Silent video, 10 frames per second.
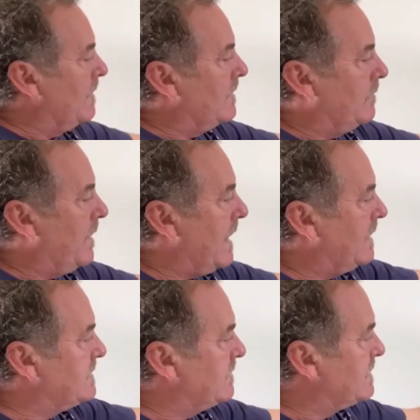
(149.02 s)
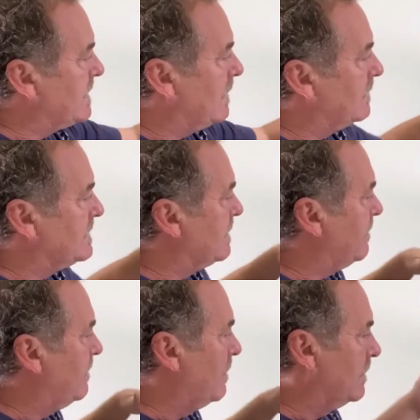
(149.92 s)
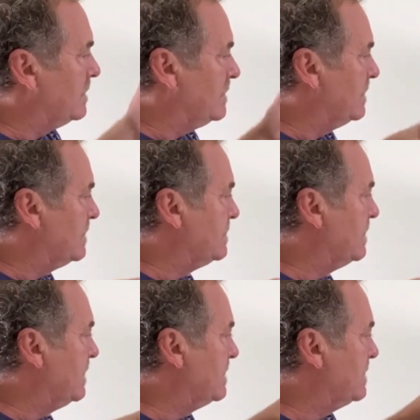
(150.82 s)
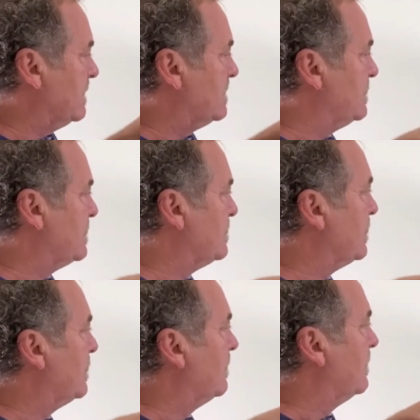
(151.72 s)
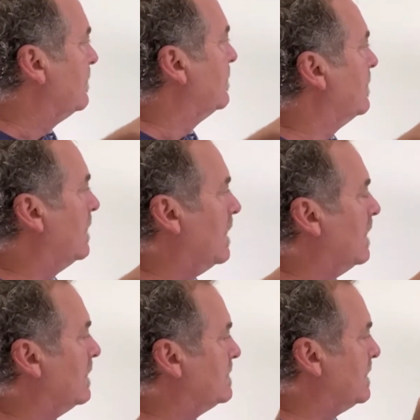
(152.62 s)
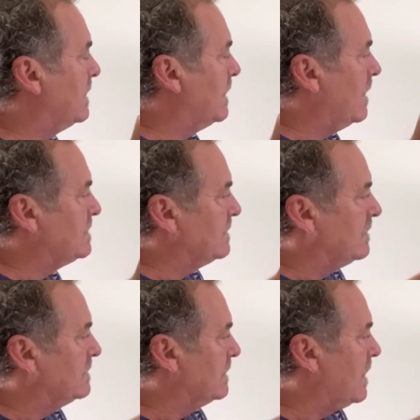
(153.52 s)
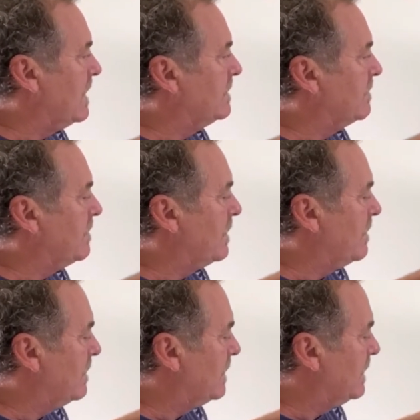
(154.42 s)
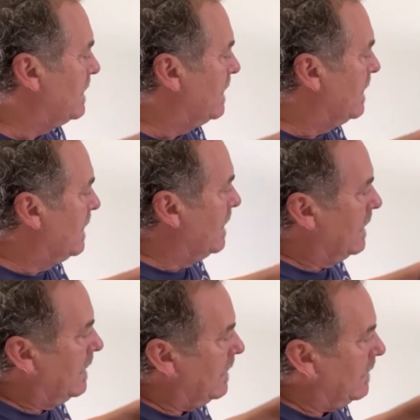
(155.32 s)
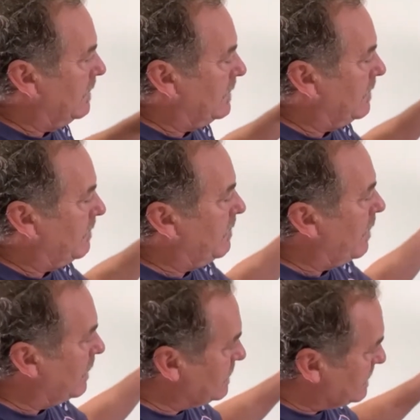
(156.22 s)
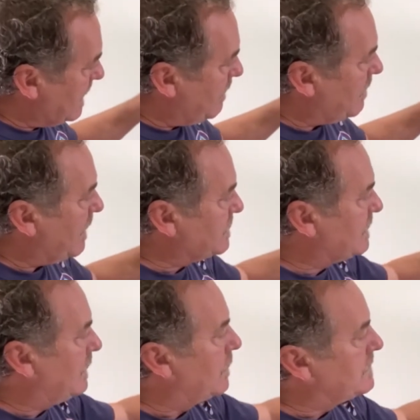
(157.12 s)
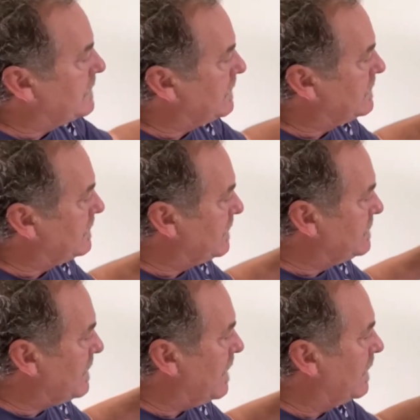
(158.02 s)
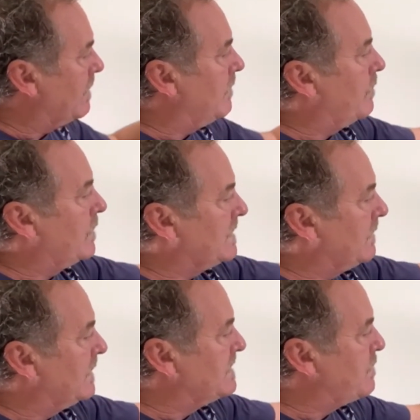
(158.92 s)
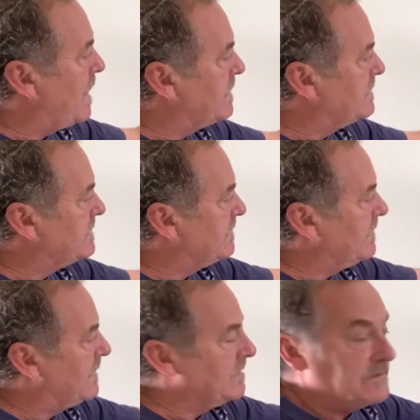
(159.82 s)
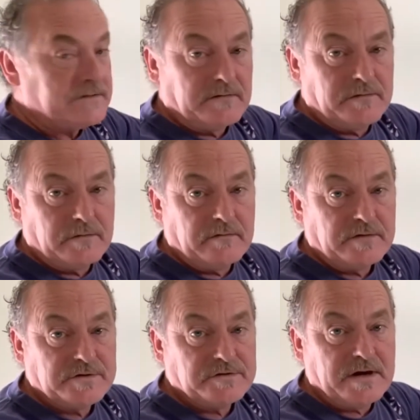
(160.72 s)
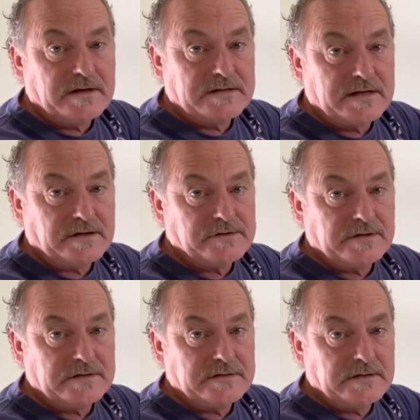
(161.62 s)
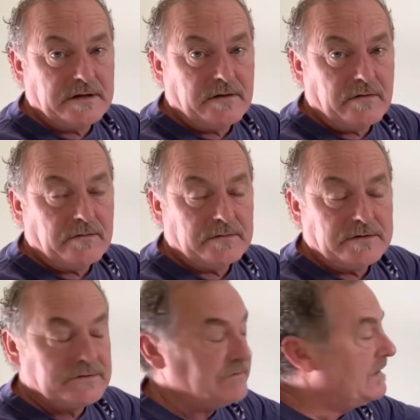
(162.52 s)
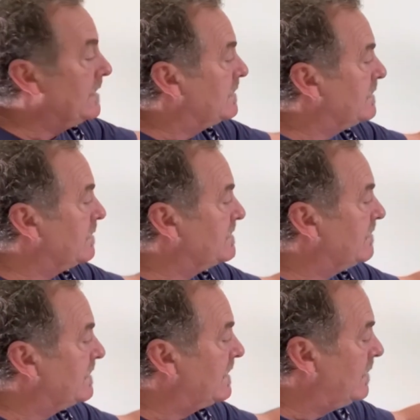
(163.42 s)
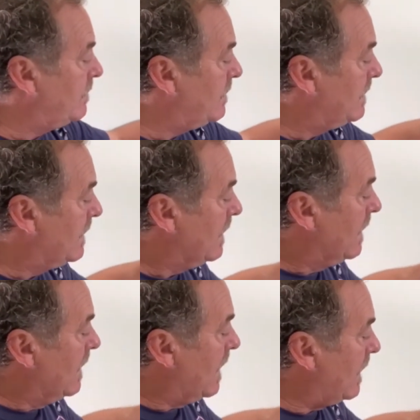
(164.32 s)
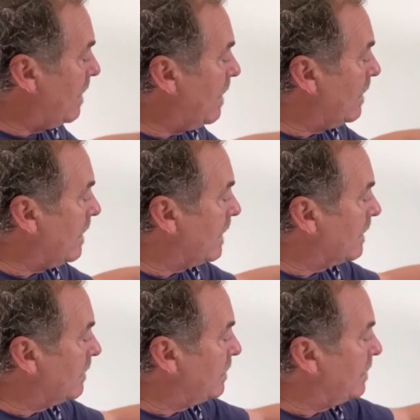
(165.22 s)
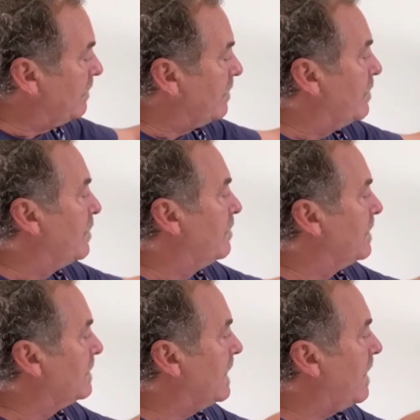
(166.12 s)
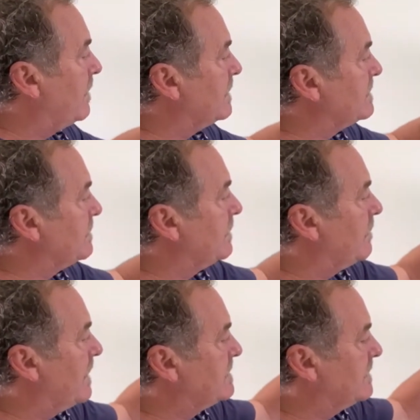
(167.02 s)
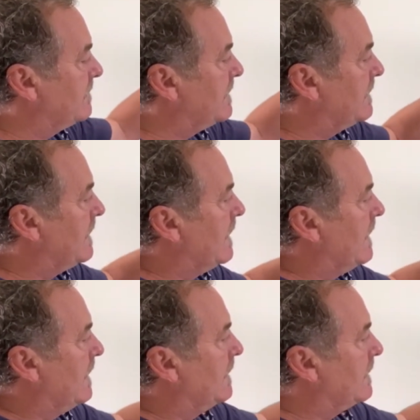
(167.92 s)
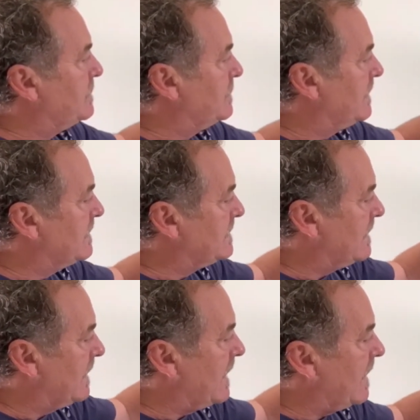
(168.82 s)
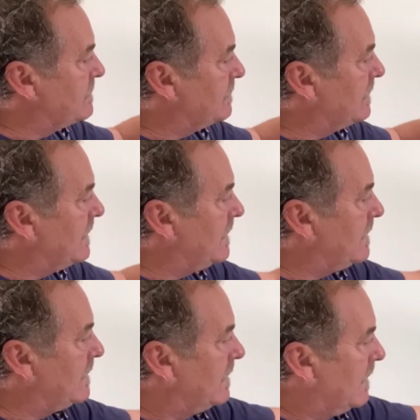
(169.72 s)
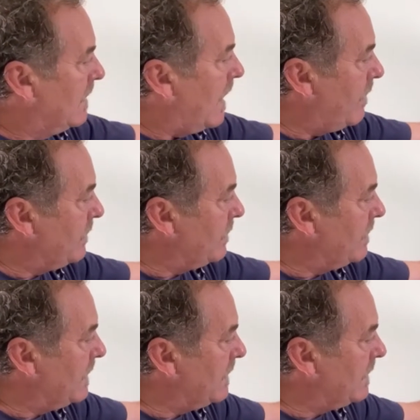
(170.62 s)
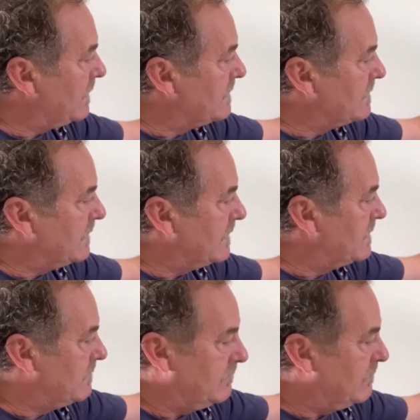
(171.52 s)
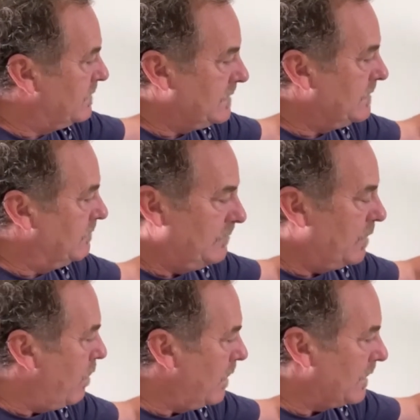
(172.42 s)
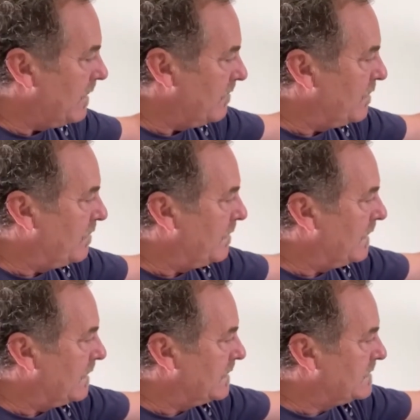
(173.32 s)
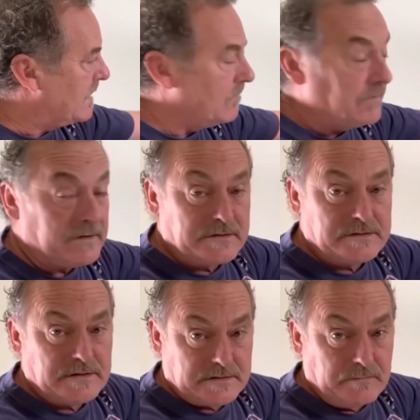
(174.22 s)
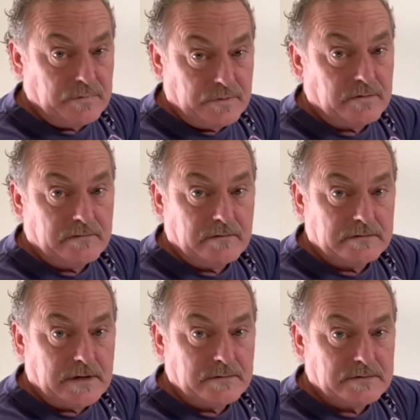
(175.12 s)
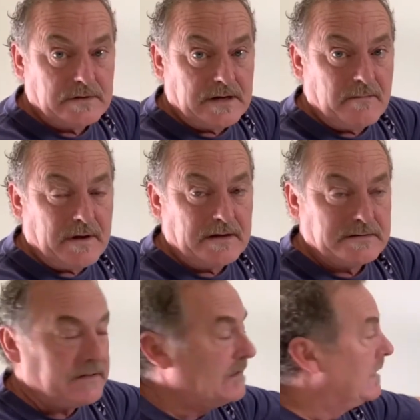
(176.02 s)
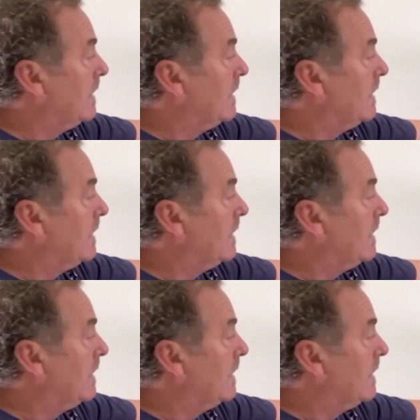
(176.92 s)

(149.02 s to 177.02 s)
The pads themselves, the foliage on this tree is just beautiful. It's been an absolute delight to work on it. The foliage is coming much closer to the trunk, and some of these branches have hidden just a few of the straighter sections that are on this tree in terms of the deadwood, and highlighting the beautiful movement that happens through the rest of it. The jins that are natural here, up through here, this quality of movement in this deadwood is just beautiful, absolutely amazing.